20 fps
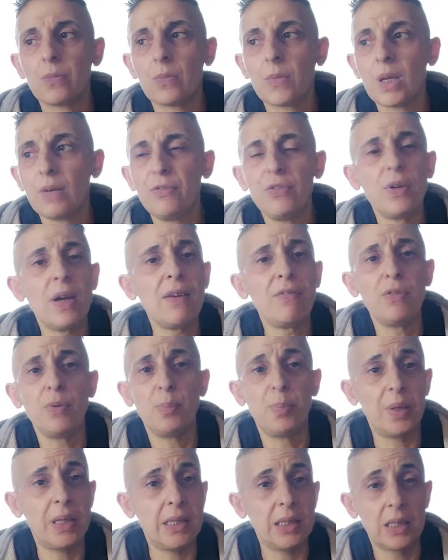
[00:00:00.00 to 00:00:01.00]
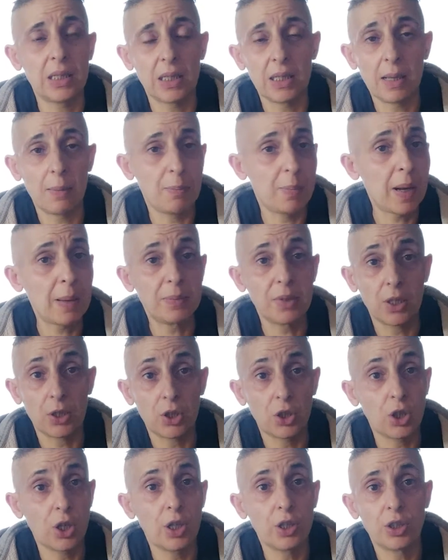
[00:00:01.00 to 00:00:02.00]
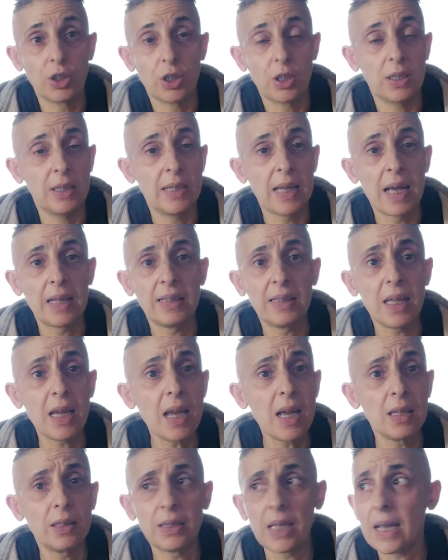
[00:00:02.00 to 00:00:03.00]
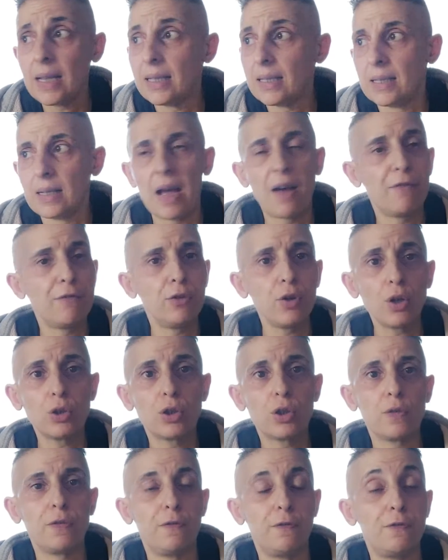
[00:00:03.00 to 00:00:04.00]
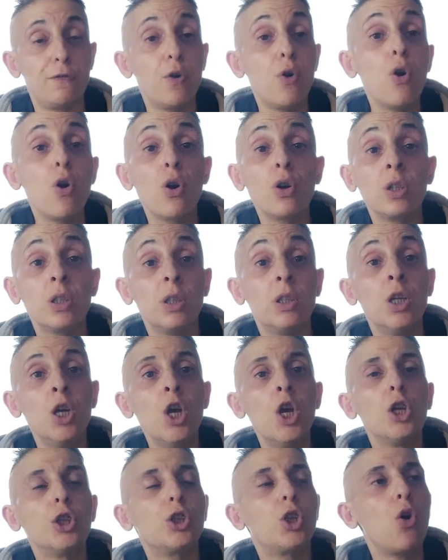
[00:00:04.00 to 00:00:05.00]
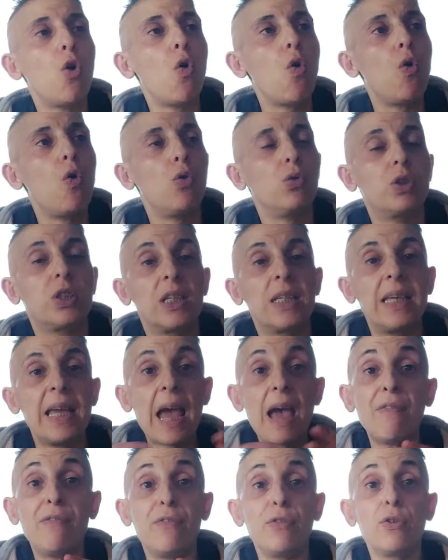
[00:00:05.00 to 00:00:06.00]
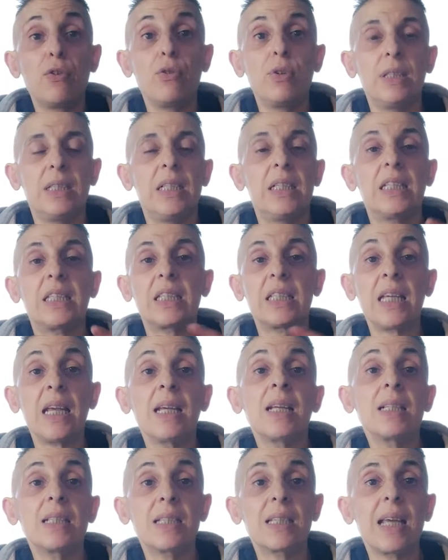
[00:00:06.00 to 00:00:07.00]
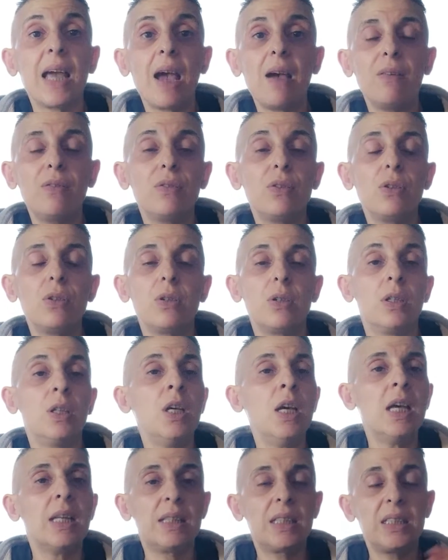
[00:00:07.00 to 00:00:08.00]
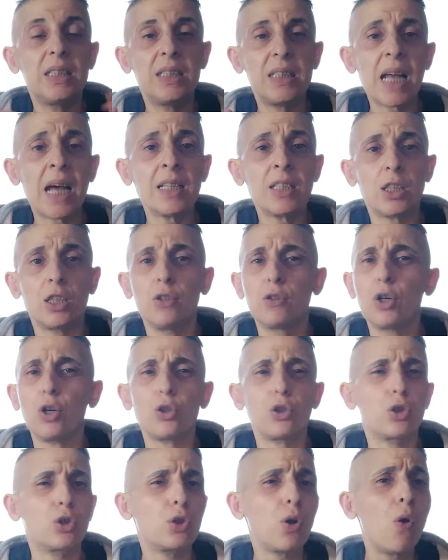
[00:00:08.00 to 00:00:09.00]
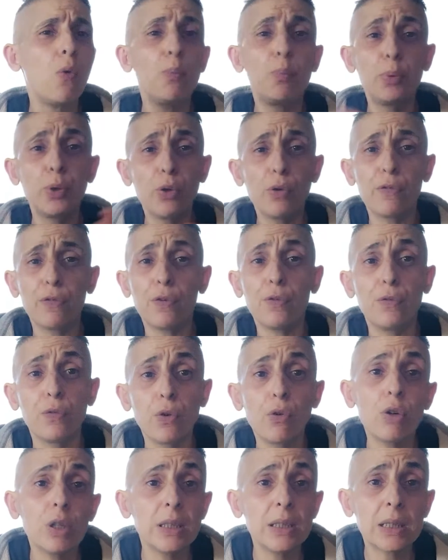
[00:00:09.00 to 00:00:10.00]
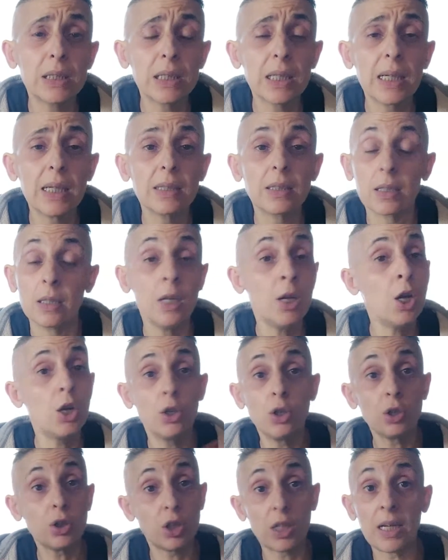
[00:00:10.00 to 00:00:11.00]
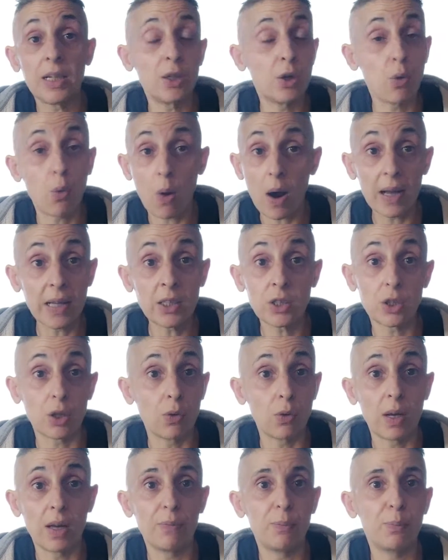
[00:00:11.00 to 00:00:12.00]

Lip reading: have you ever been to them Baptist churches and that? They have lots of fun and they're all together and they sing together and they dance and they've got so beautiful voices. And I'm not saying the choirs don't have